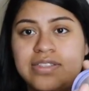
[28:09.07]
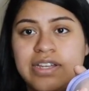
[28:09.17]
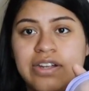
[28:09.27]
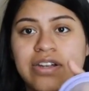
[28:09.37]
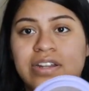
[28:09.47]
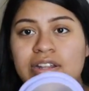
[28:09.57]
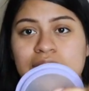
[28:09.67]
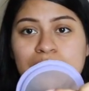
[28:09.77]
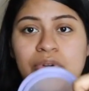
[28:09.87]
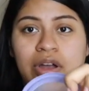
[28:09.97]
there, and then
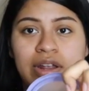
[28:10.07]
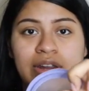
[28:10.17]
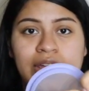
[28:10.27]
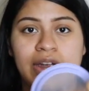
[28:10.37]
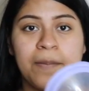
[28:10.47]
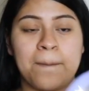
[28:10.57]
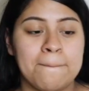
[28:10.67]
the bra in there.